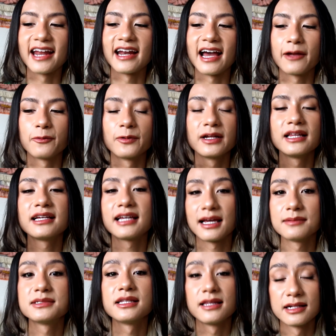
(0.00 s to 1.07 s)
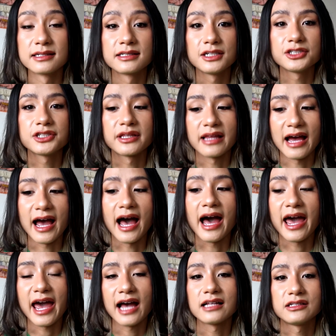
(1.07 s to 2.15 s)
and I really came to the decision that I
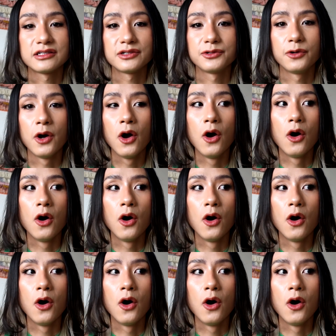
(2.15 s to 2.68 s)
had to